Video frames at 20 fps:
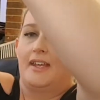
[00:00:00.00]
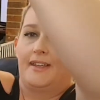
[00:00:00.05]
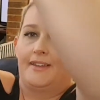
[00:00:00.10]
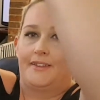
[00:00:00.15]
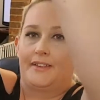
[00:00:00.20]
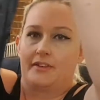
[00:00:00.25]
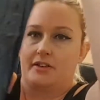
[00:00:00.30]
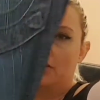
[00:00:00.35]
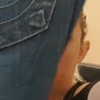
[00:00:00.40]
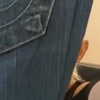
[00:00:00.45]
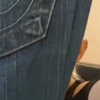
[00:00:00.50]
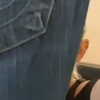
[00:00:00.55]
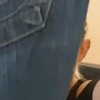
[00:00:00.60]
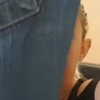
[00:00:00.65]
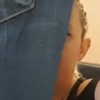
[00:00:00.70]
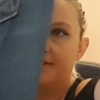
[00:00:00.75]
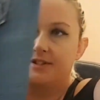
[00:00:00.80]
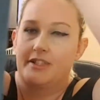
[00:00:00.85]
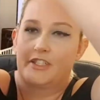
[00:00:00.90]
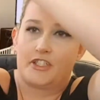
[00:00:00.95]
And they've got
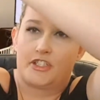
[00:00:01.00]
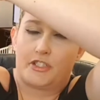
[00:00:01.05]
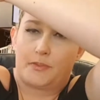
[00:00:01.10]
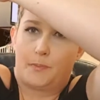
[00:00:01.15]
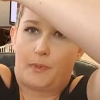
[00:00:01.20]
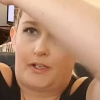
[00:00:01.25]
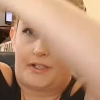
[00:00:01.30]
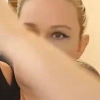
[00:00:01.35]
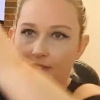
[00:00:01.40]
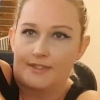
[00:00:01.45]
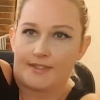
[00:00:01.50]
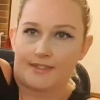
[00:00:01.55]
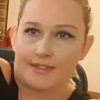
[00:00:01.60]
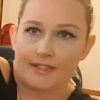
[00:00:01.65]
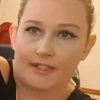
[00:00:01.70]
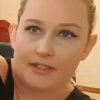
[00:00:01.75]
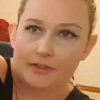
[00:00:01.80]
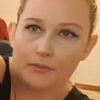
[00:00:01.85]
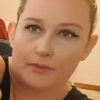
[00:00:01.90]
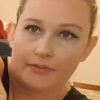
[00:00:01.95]
the stitched pockets
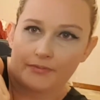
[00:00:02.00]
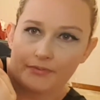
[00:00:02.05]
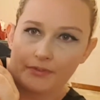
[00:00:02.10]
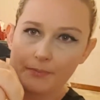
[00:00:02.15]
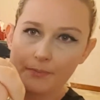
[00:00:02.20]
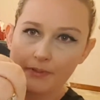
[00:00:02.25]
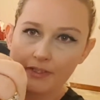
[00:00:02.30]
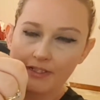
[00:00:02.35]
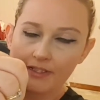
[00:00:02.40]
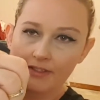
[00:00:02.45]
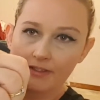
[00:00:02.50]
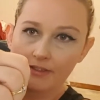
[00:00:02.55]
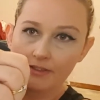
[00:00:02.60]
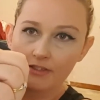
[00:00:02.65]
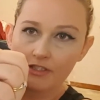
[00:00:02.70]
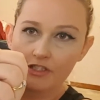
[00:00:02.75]
there with the big